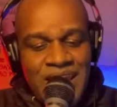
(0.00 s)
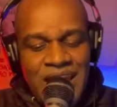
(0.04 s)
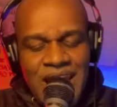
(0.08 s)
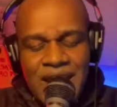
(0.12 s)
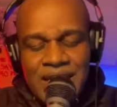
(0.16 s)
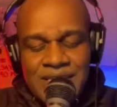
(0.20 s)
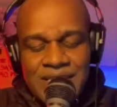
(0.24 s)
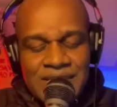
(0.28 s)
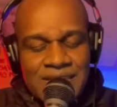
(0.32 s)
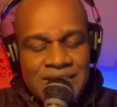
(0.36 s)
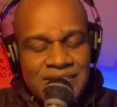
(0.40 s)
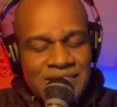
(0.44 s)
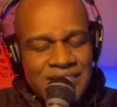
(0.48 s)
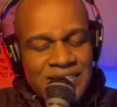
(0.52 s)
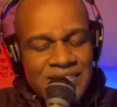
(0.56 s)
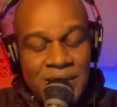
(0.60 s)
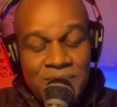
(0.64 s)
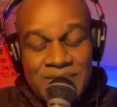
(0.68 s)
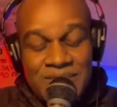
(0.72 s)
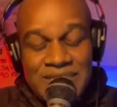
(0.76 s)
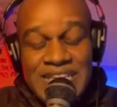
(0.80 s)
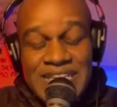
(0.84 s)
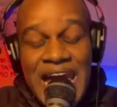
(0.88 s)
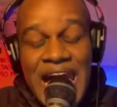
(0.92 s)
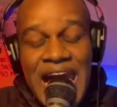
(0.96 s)

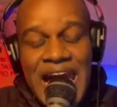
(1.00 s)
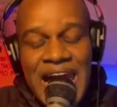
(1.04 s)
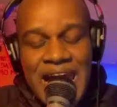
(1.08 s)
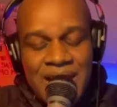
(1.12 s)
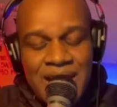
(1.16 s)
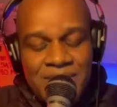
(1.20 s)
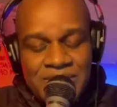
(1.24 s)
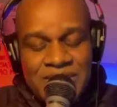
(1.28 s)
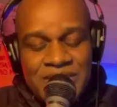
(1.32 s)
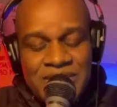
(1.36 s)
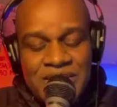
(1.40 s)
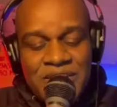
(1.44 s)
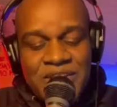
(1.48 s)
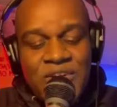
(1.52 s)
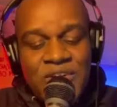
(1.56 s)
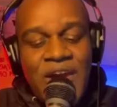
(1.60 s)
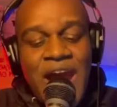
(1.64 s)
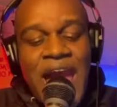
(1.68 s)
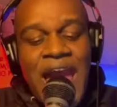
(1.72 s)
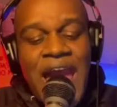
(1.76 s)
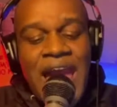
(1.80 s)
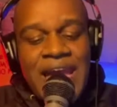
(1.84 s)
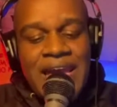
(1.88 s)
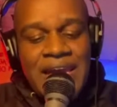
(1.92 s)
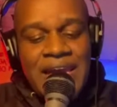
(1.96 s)
Sometimes the
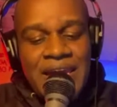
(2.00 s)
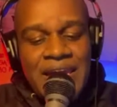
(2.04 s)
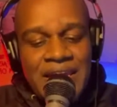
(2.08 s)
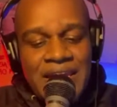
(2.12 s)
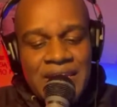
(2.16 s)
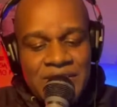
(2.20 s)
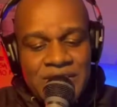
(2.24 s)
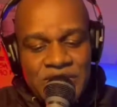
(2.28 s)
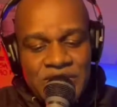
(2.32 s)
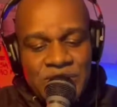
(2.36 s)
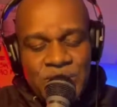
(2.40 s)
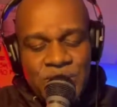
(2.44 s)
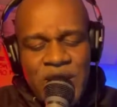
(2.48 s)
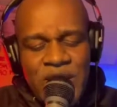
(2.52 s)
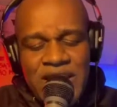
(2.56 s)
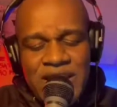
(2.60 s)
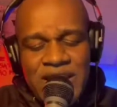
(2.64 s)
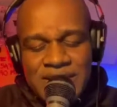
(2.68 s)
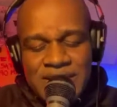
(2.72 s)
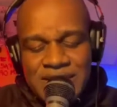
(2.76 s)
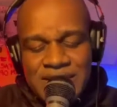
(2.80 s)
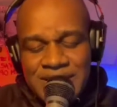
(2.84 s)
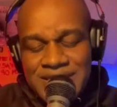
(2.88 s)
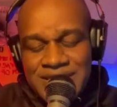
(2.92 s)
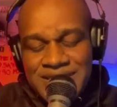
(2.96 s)
greatest
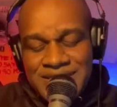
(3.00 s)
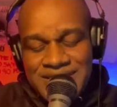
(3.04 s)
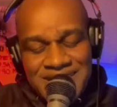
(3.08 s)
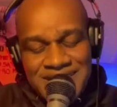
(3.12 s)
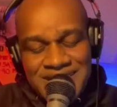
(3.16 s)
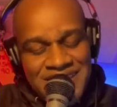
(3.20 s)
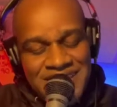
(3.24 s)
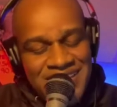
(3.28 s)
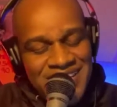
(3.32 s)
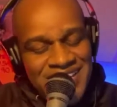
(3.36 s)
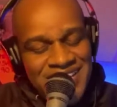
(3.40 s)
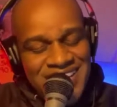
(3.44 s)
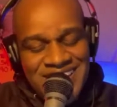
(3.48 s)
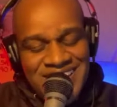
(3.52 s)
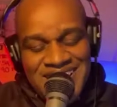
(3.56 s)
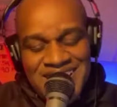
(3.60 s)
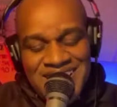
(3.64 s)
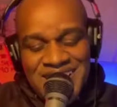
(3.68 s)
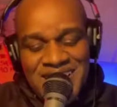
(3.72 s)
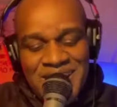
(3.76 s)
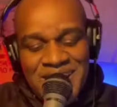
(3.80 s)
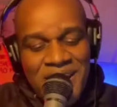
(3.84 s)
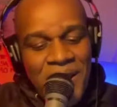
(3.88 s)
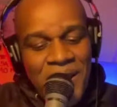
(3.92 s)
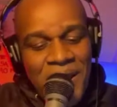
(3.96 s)
risks
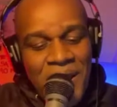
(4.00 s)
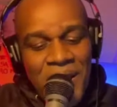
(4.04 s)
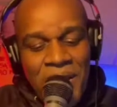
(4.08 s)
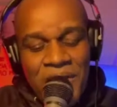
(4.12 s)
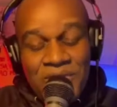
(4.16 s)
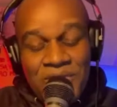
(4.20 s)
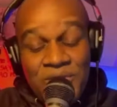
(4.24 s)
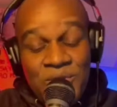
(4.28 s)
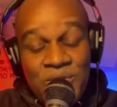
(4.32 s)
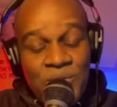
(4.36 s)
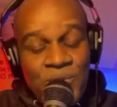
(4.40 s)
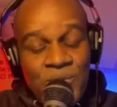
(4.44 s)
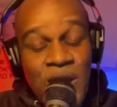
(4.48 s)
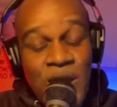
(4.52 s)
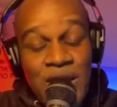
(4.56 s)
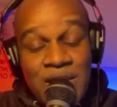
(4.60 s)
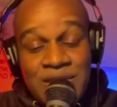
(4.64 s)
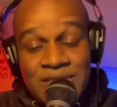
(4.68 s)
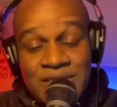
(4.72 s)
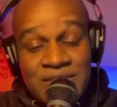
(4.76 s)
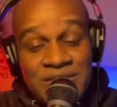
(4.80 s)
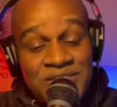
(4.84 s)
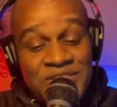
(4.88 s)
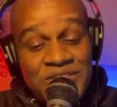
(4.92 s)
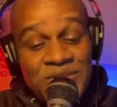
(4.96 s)
are the
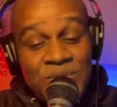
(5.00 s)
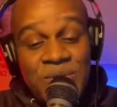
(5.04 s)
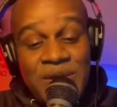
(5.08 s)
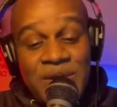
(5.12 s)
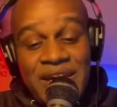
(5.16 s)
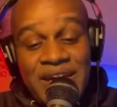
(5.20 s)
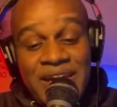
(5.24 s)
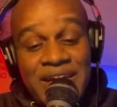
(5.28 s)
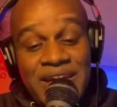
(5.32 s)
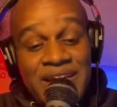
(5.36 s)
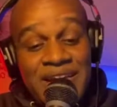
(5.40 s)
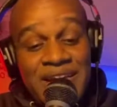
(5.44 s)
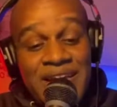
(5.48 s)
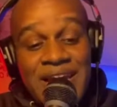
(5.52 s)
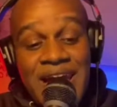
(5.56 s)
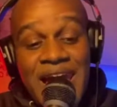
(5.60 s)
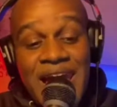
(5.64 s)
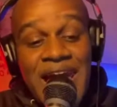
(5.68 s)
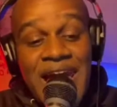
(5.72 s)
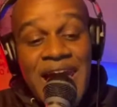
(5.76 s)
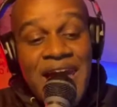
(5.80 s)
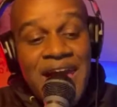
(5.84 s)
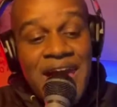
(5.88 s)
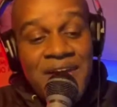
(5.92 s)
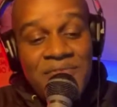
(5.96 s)
ones we
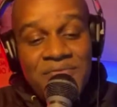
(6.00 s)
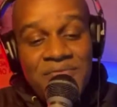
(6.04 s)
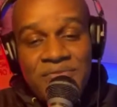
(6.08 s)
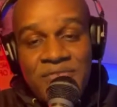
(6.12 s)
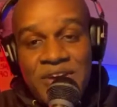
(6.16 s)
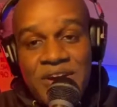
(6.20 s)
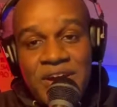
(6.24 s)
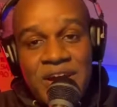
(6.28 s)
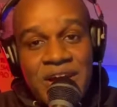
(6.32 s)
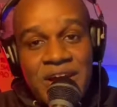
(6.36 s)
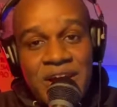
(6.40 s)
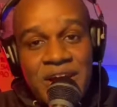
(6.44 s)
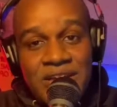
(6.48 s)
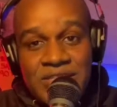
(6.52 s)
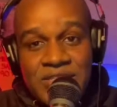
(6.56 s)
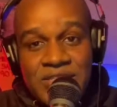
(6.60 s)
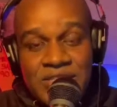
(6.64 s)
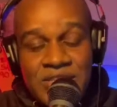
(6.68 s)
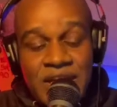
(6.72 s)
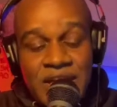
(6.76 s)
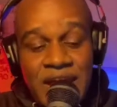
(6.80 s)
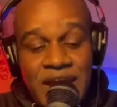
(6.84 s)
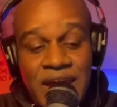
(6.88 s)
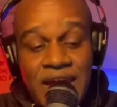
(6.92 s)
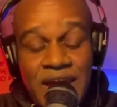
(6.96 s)
never take.